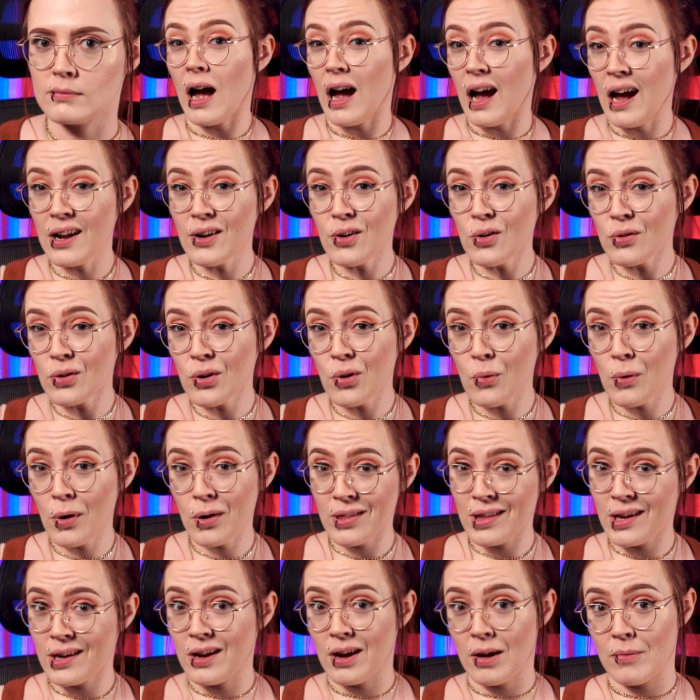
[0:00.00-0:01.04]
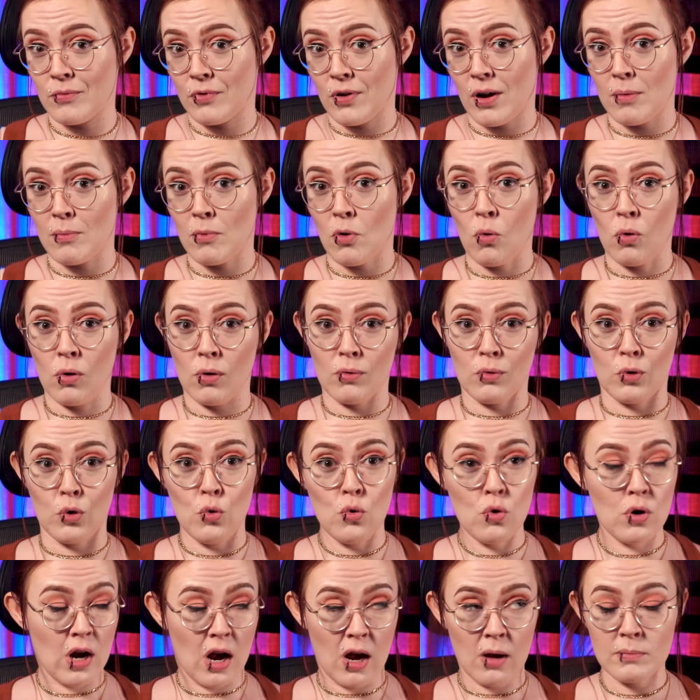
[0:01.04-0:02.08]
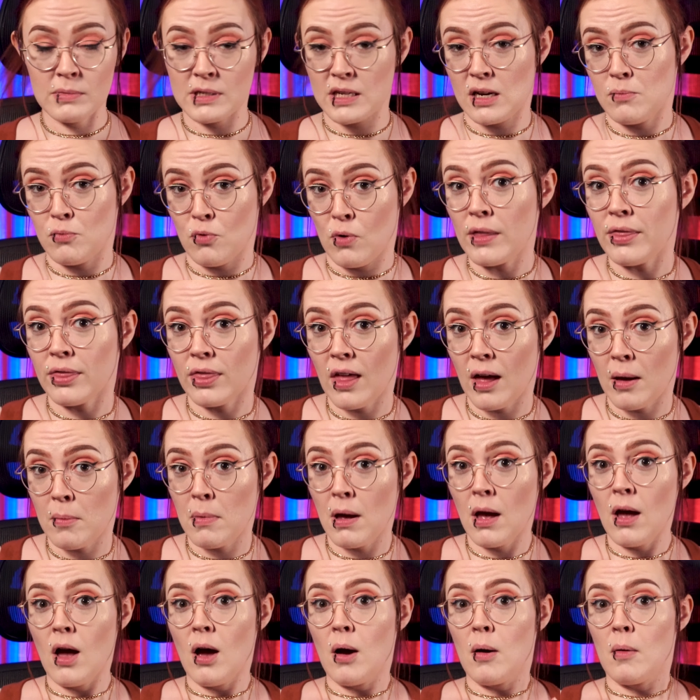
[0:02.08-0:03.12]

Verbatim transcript: I don't know where they come from or who comes up with them,